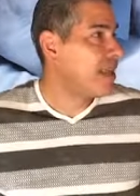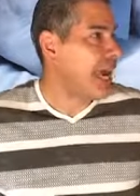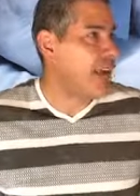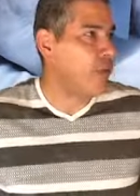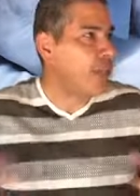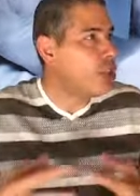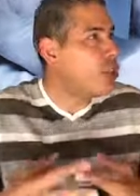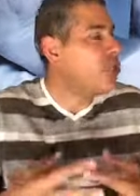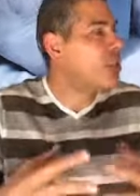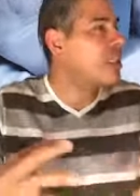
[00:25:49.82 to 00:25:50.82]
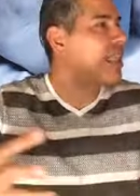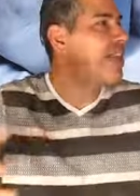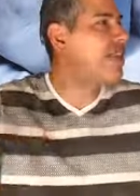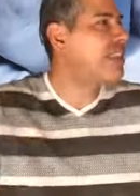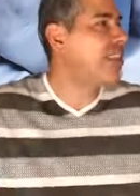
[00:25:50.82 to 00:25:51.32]
And if we choose to
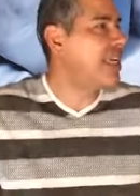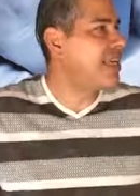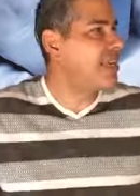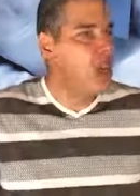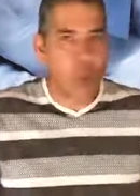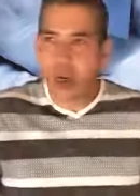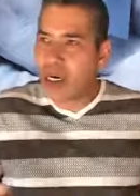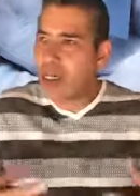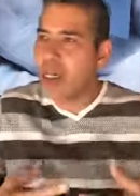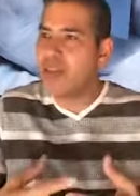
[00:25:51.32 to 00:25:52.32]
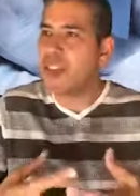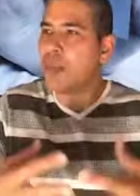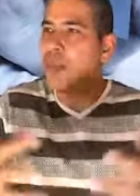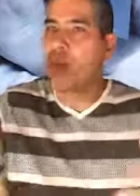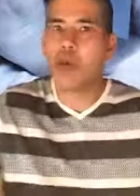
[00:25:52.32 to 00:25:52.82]
live in sin, we're going to live in
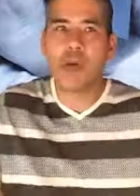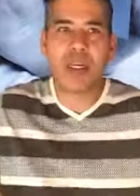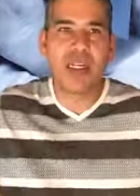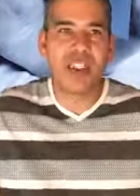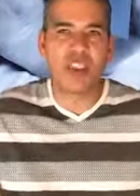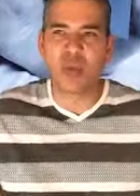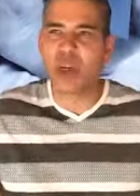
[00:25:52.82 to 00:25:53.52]
deplorable conditions.